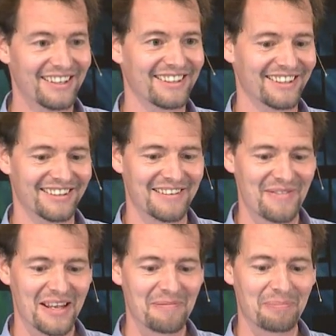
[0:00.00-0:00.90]
yeah.
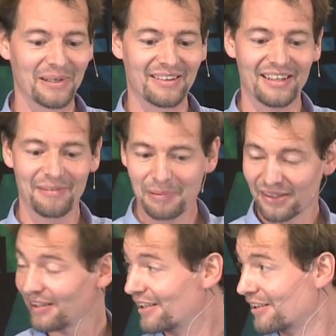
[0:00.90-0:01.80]
But,
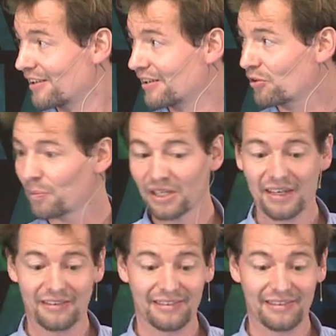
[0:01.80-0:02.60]
but in, in Germany, it gets